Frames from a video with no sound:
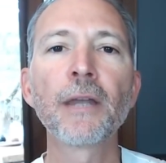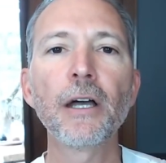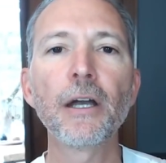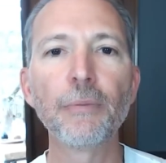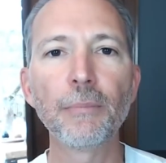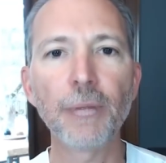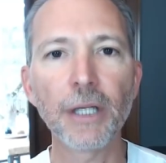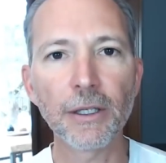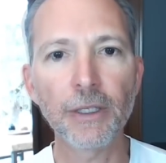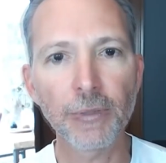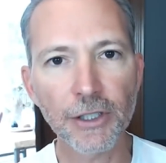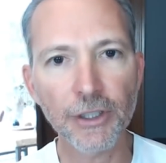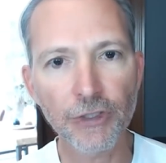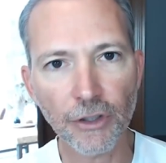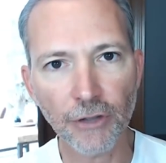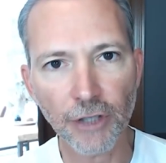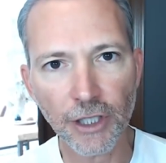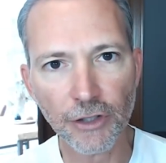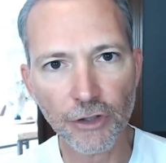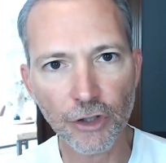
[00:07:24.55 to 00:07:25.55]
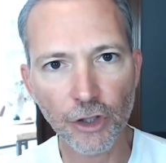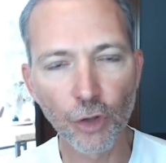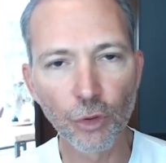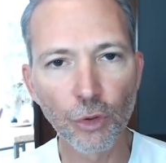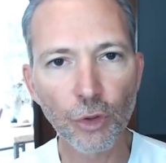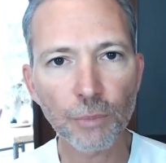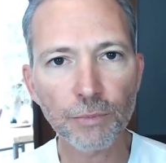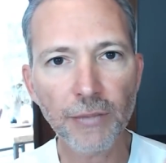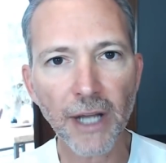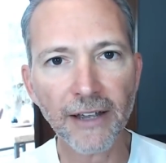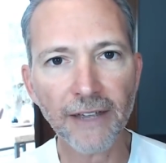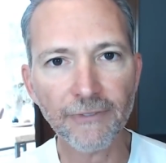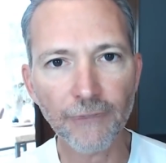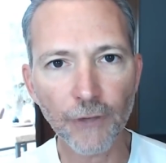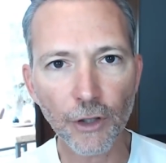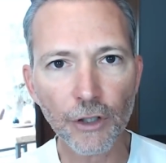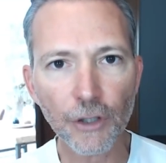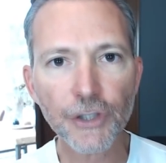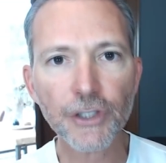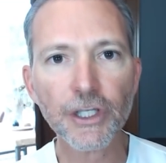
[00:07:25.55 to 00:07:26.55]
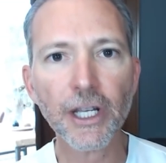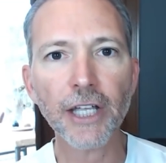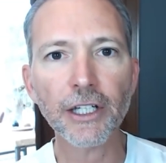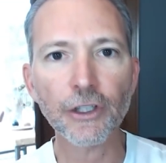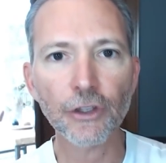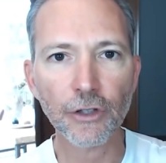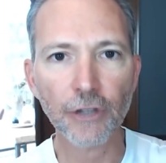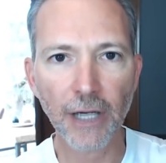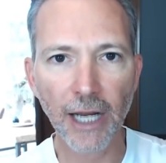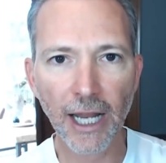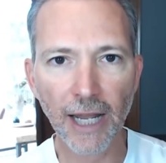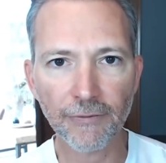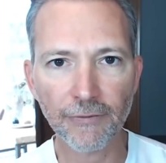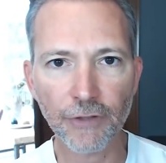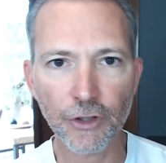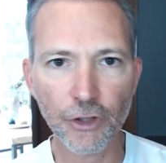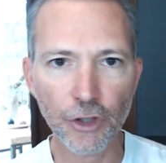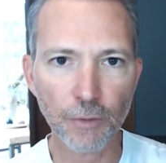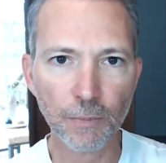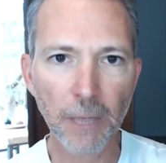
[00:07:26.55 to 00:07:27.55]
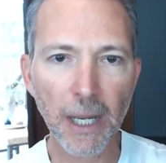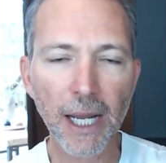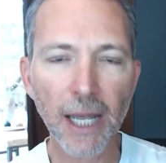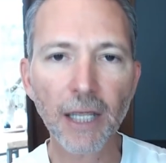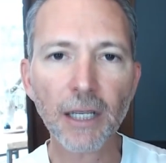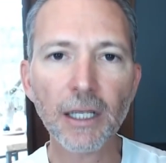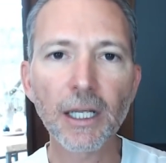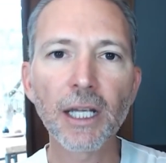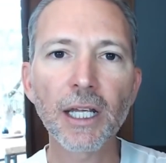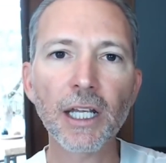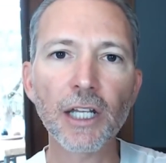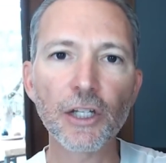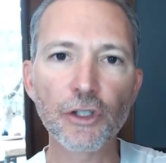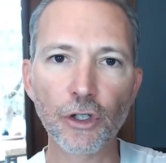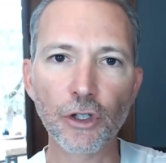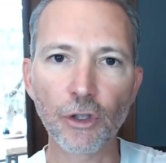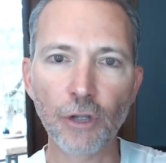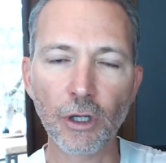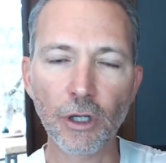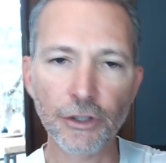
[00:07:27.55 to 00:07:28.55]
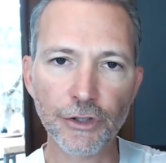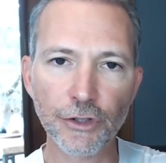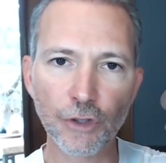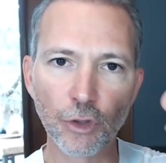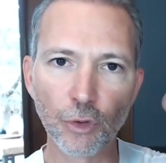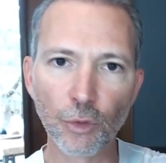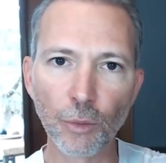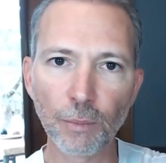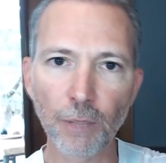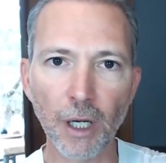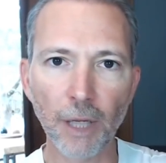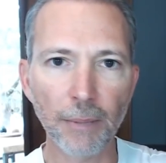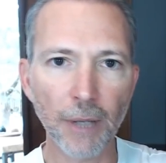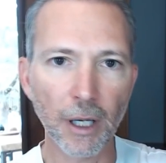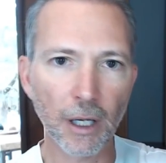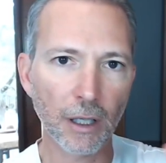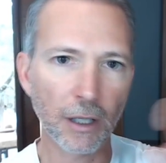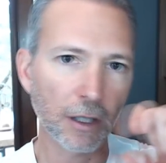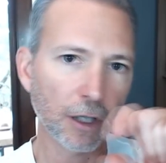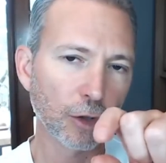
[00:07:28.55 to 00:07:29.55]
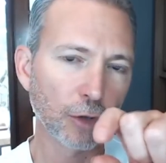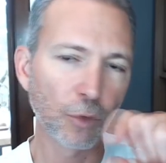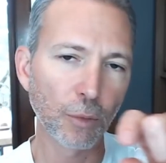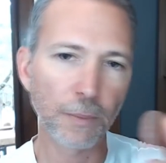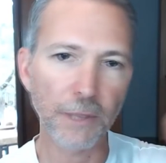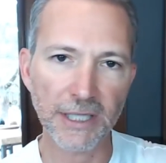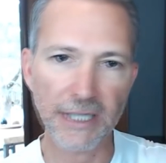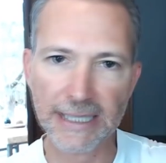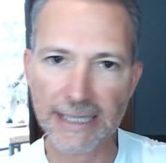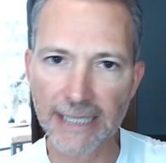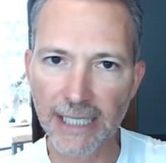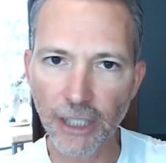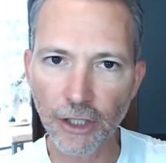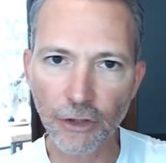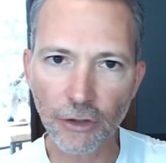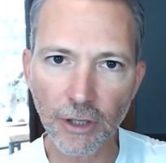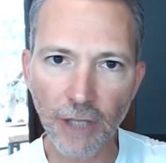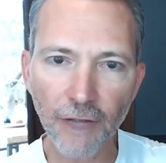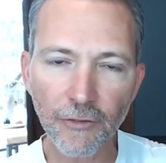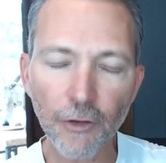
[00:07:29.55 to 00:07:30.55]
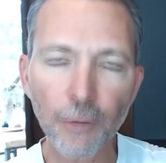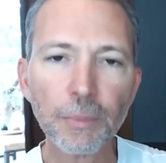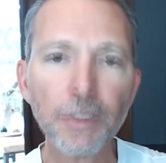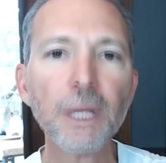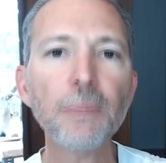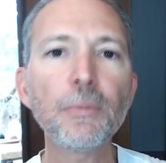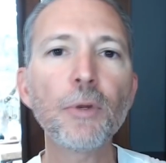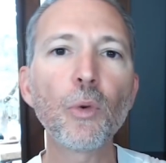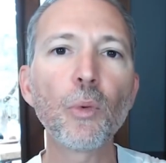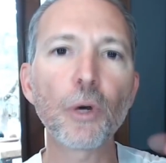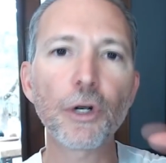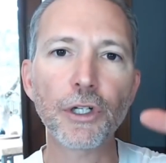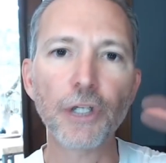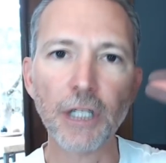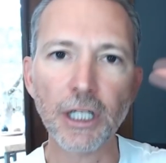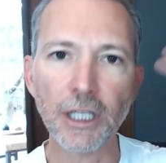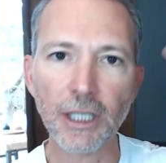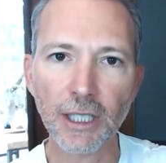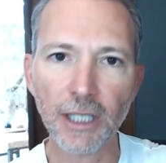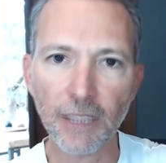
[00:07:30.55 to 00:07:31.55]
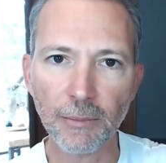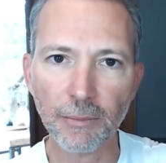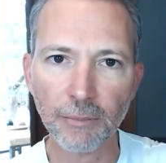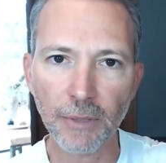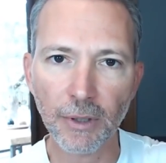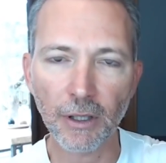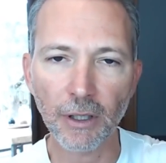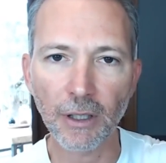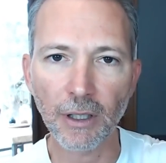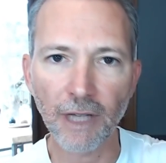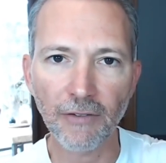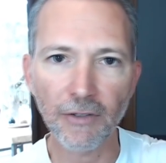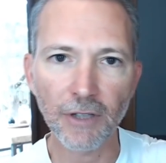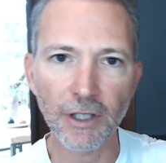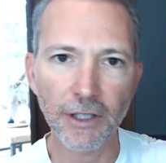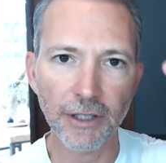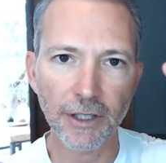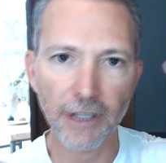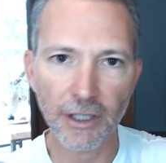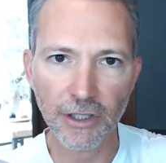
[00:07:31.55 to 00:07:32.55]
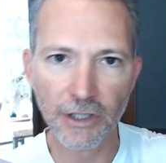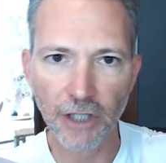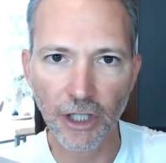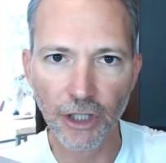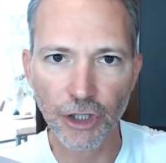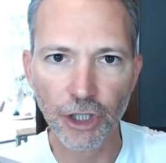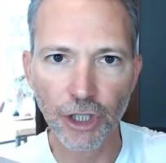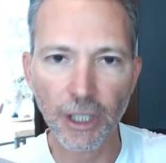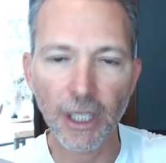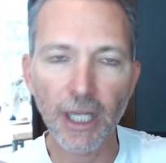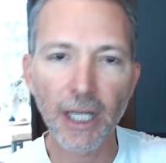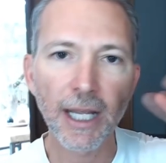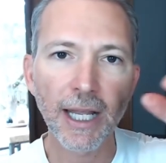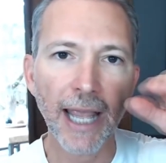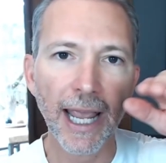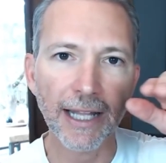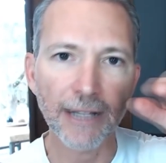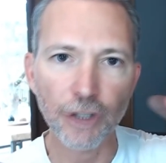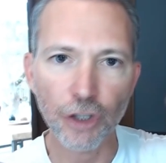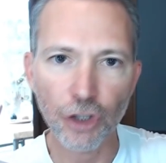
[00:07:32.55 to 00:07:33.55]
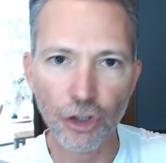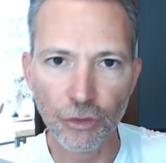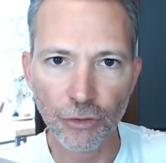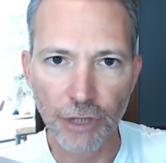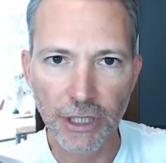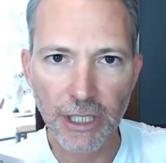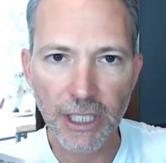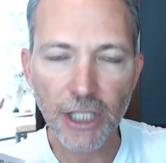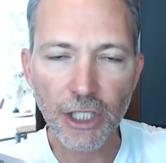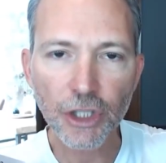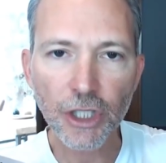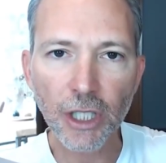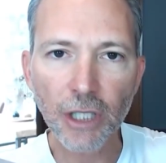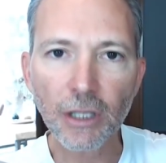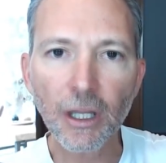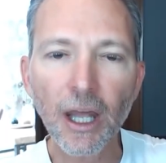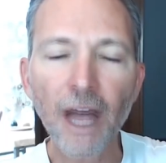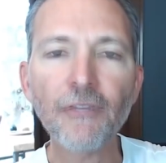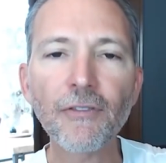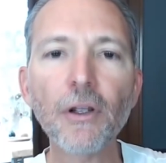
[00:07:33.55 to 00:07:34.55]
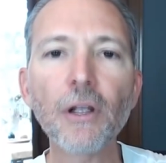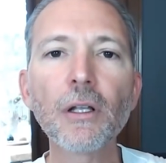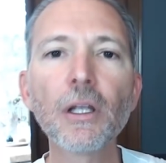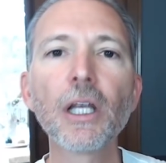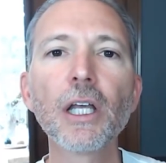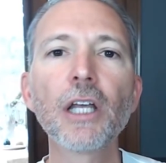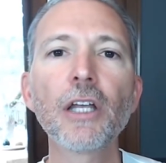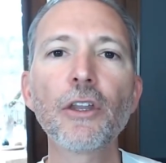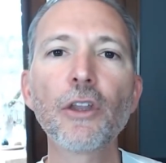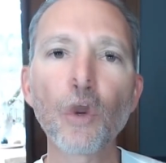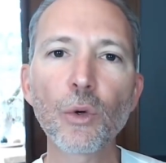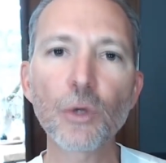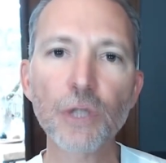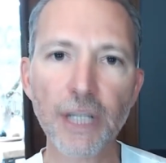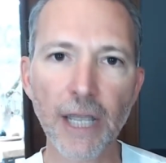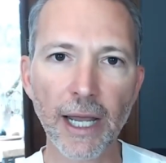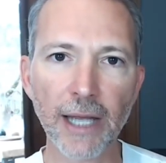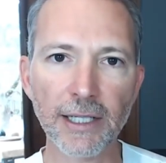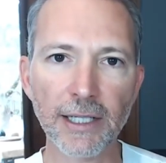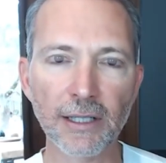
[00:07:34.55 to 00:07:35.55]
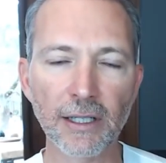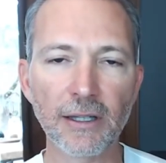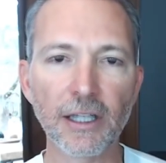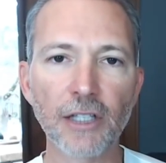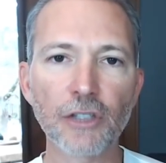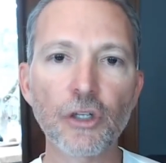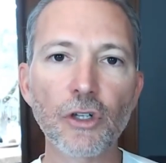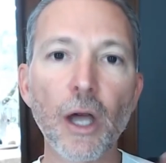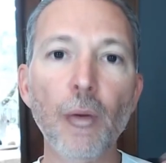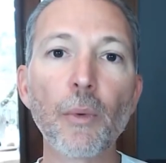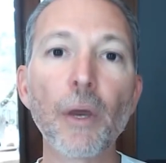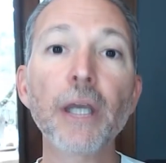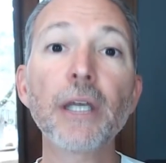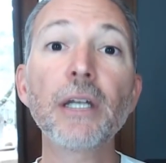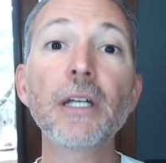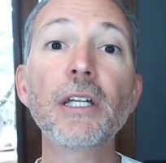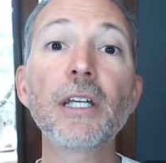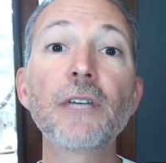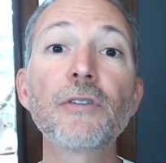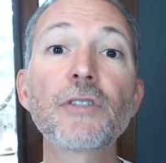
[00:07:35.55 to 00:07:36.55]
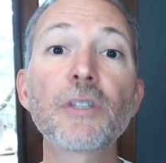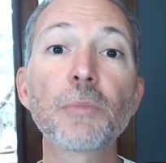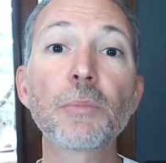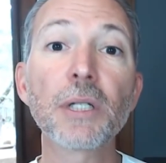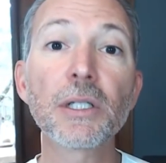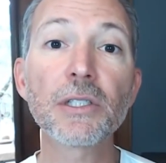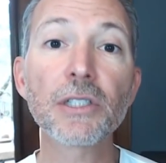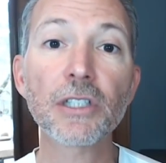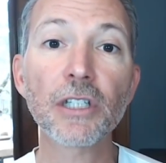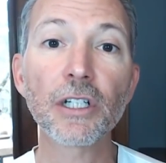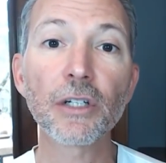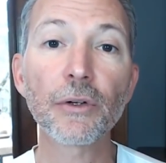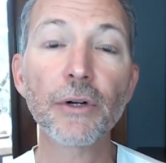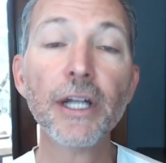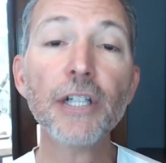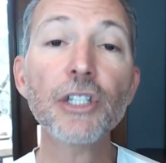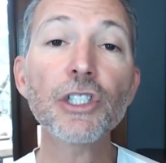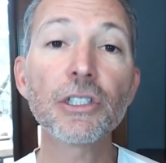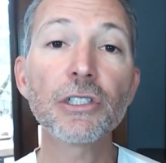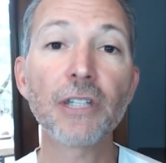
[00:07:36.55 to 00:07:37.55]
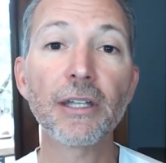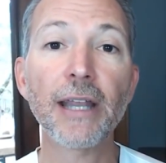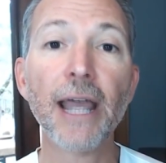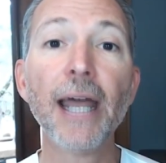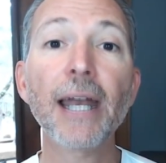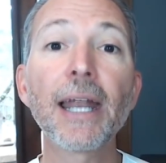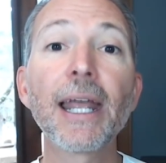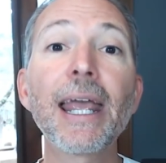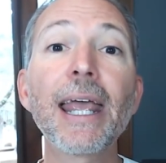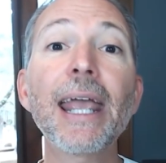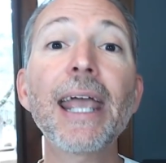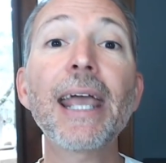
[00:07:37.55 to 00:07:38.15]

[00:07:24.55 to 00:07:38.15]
Is the group diverse and you're going to have to span? Is the group a group of senior level people where you need to keep the level of the discussion at the strategic level? Those kinds of things. So I want you to give some consideration to that.